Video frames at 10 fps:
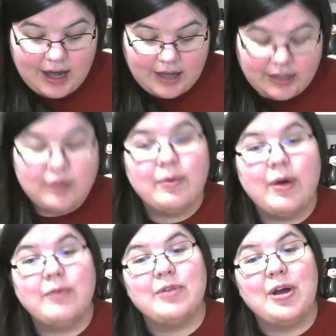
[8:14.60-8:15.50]
you
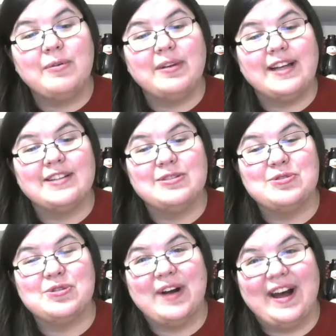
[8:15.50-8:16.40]
won't know unless you
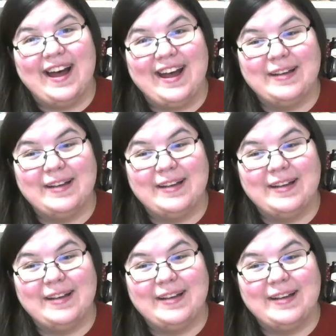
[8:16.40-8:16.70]
try.